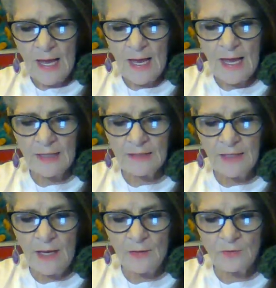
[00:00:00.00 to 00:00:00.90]
I
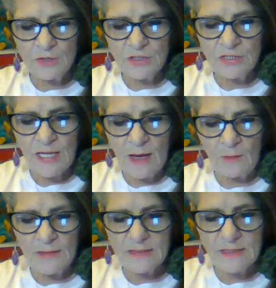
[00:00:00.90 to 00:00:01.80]
know she's
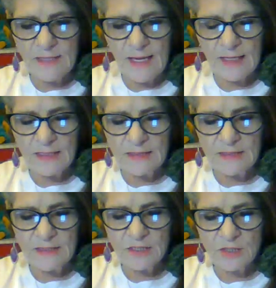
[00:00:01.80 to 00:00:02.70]
always in that
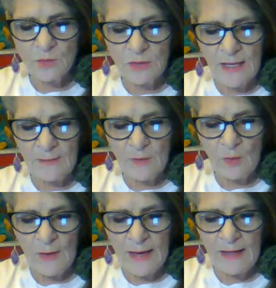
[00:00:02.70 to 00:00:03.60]
condition when I'm
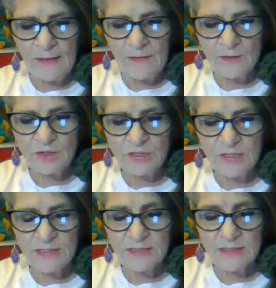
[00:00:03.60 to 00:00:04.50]
away, though she
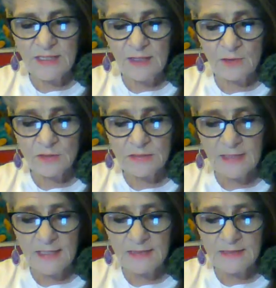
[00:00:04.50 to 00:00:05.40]
doesn't dare to
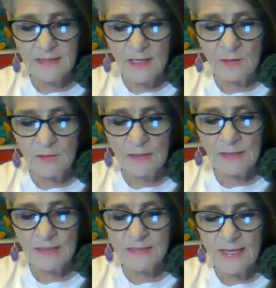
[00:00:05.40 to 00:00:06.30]
say so,
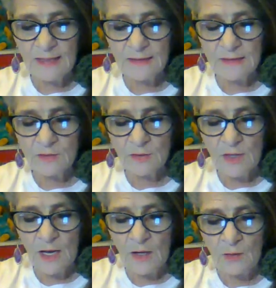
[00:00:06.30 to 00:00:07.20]
unless I lead
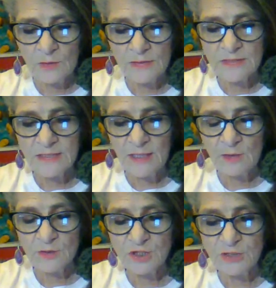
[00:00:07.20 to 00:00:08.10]
her on and
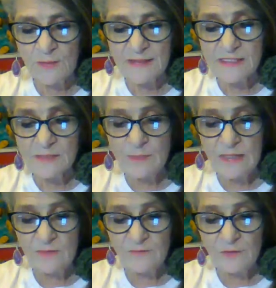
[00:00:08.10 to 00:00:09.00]
tell her she may
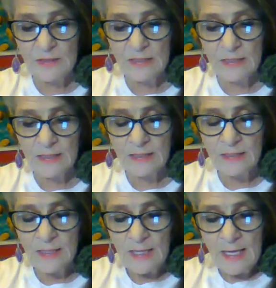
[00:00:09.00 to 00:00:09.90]
speak freely,
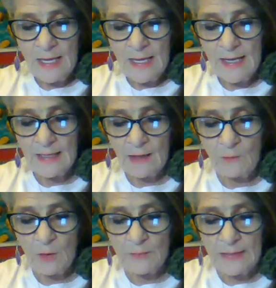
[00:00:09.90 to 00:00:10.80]
and I
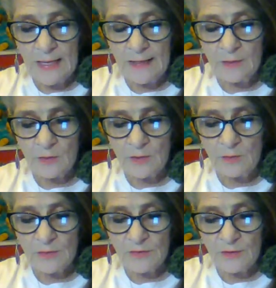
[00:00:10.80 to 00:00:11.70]
won't be angry
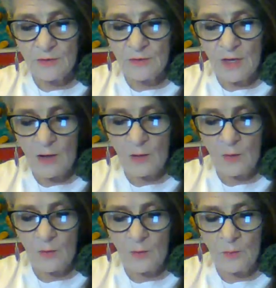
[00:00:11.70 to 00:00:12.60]
with her.
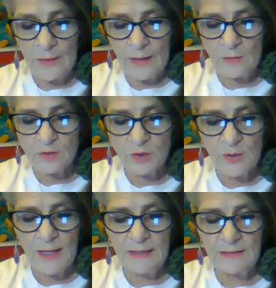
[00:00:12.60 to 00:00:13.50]
Oh,
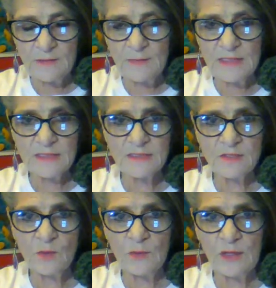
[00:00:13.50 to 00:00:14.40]
well-trained Mrs.
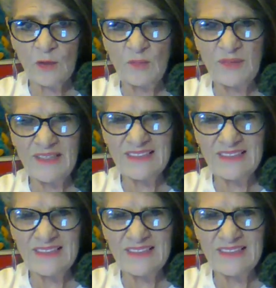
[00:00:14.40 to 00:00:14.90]
Quilp."